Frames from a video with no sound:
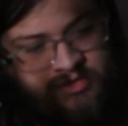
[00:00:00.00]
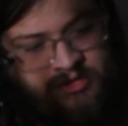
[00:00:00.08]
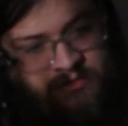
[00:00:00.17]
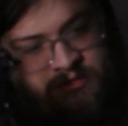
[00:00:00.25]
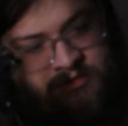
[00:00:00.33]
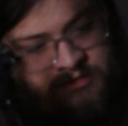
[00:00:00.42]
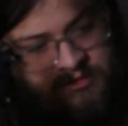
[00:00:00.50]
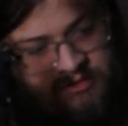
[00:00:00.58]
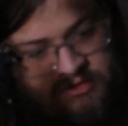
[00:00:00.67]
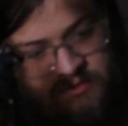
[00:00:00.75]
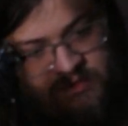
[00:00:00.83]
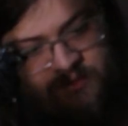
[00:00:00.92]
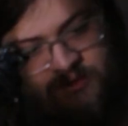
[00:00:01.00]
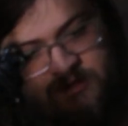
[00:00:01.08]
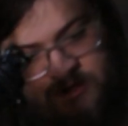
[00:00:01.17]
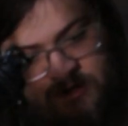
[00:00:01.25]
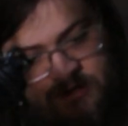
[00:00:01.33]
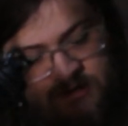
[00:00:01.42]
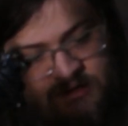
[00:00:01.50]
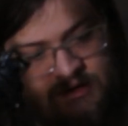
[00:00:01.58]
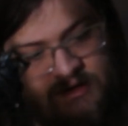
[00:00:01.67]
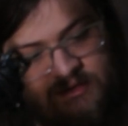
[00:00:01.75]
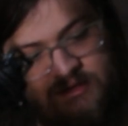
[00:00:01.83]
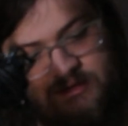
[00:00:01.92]
What you want to do is you want to put it on there
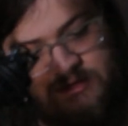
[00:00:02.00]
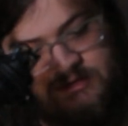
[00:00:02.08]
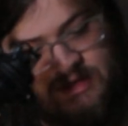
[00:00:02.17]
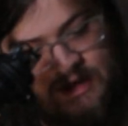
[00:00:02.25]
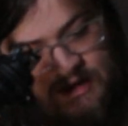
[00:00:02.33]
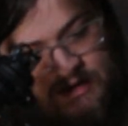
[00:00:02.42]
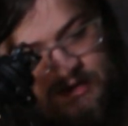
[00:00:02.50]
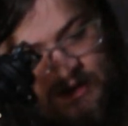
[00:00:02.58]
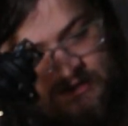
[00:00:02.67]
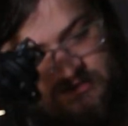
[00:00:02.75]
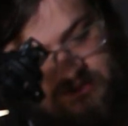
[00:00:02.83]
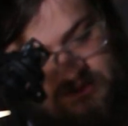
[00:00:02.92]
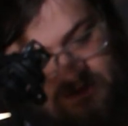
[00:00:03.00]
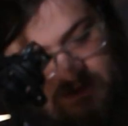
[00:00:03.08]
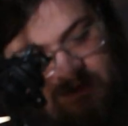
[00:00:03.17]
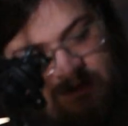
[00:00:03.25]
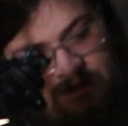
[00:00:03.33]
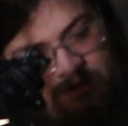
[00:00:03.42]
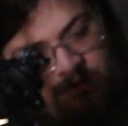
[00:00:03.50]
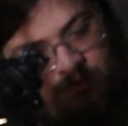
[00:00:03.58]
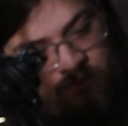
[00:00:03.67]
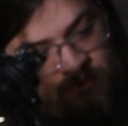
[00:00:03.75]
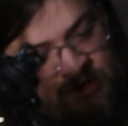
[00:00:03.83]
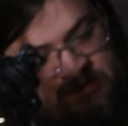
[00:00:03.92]
and then attack it as
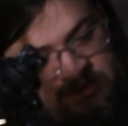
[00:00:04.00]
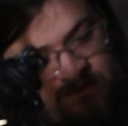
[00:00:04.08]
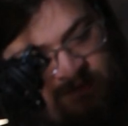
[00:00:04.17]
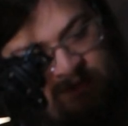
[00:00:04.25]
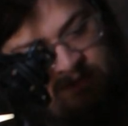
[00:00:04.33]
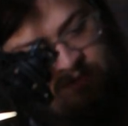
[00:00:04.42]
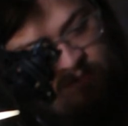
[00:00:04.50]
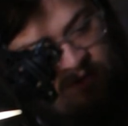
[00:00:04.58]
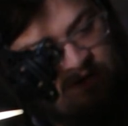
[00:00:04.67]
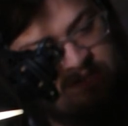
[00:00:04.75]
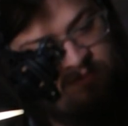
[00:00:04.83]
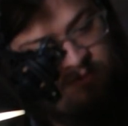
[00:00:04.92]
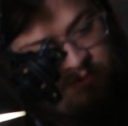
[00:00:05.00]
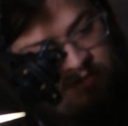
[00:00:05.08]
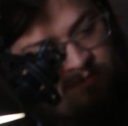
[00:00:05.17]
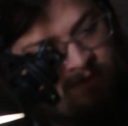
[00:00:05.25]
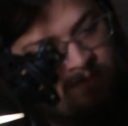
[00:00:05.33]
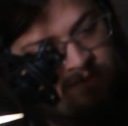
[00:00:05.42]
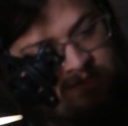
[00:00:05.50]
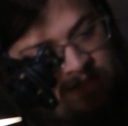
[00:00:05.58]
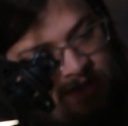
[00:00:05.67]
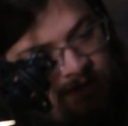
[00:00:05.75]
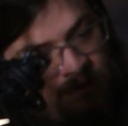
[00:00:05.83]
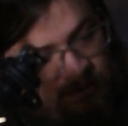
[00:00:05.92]
aggressively as possible with the paper
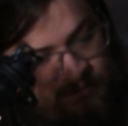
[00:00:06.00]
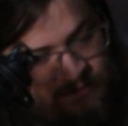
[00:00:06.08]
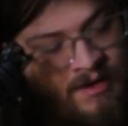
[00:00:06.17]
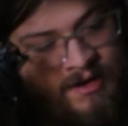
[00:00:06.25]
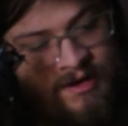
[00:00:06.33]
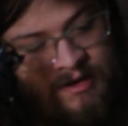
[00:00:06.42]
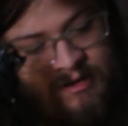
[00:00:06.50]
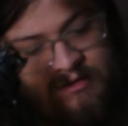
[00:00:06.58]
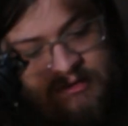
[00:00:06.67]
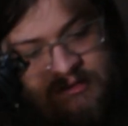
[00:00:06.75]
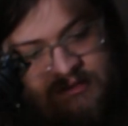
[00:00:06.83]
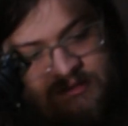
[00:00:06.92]
towel, and